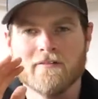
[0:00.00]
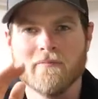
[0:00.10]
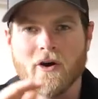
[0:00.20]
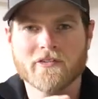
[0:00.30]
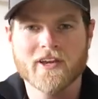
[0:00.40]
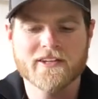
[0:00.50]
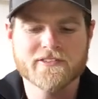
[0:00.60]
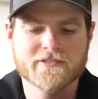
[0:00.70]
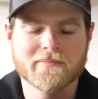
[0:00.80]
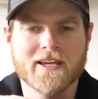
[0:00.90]
Most
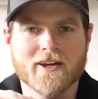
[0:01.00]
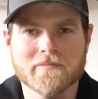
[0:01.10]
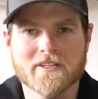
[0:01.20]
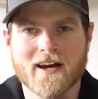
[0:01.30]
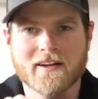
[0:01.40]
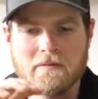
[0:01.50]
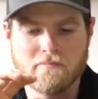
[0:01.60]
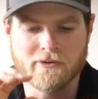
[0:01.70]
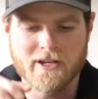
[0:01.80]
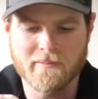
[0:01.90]
cases for me, I'm targeting
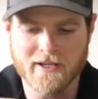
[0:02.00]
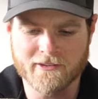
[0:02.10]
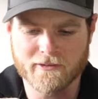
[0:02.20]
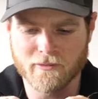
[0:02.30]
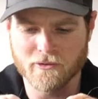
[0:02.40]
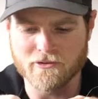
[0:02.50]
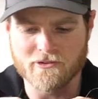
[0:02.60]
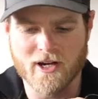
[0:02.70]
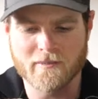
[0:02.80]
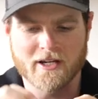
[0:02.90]
brim and small
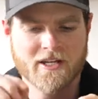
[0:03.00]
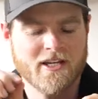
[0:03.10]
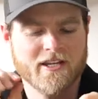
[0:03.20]
drummer.